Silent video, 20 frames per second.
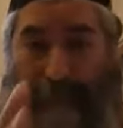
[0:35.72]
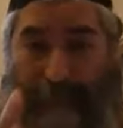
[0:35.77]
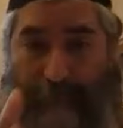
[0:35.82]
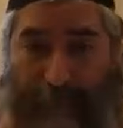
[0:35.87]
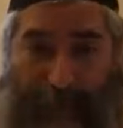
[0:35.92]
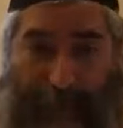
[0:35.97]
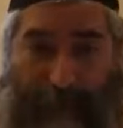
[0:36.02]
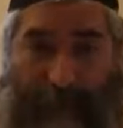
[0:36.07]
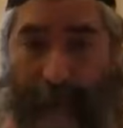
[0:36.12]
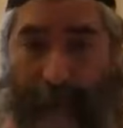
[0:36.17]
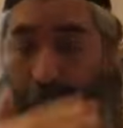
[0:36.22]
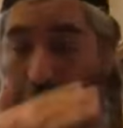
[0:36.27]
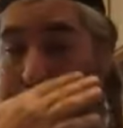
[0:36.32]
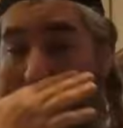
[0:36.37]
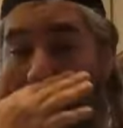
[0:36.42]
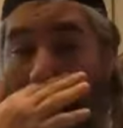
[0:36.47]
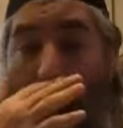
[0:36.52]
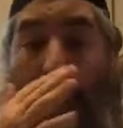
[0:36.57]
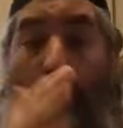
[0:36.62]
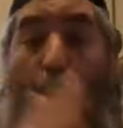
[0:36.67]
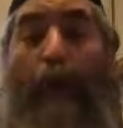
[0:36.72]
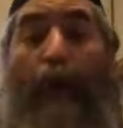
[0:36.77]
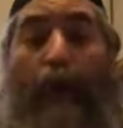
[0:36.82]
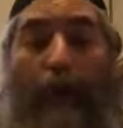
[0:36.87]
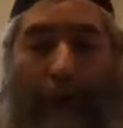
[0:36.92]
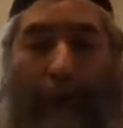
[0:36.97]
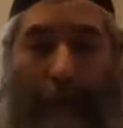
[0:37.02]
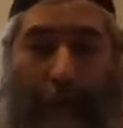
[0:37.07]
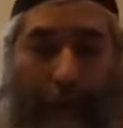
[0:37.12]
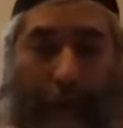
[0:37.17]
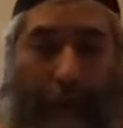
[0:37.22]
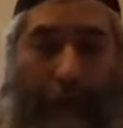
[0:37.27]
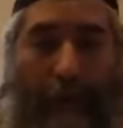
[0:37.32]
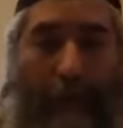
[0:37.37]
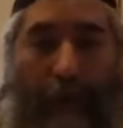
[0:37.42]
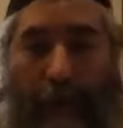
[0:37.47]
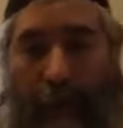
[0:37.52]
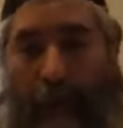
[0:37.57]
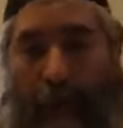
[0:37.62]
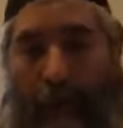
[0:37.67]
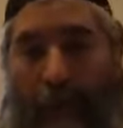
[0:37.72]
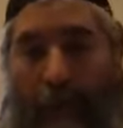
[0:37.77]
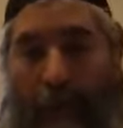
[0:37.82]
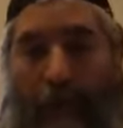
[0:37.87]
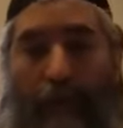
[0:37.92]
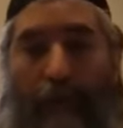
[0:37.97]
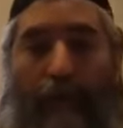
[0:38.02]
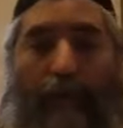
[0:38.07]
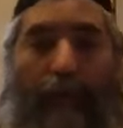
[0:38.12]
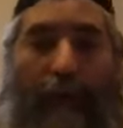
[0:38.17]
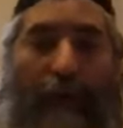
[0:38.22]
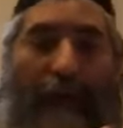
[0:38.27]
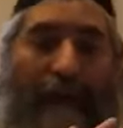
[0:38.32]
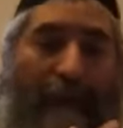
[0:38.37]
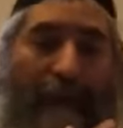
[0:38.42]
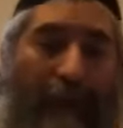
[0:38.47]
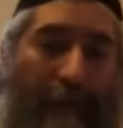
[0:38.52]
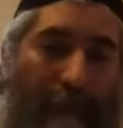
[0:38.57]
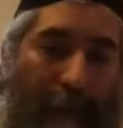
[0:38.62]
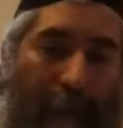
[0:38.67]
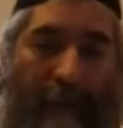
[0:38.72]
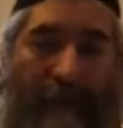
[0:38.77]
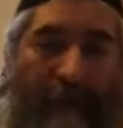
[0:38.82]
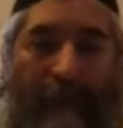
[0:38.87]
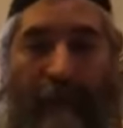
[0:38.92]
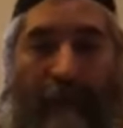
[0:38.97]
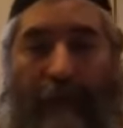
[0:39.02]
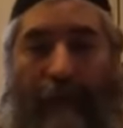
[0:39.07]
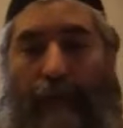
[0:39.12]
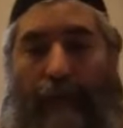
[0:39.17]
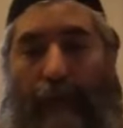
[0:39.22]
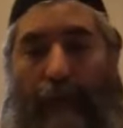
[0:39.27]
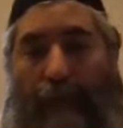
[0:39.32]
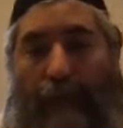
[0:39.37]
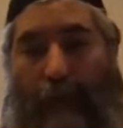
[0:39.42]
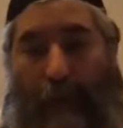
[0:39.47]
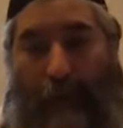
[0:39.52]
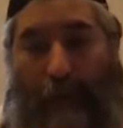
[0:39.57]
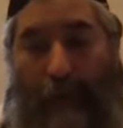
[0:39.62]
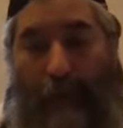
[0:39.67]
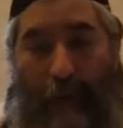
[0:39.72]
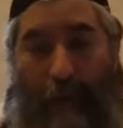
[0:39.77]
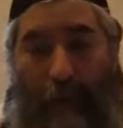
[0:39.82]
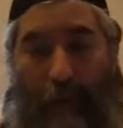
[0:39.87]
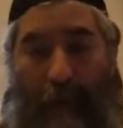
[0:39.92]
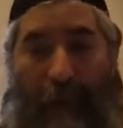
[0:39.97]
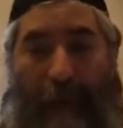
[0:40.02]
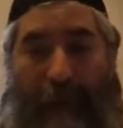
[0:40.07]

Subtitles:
part, one world to another, one dimension to another,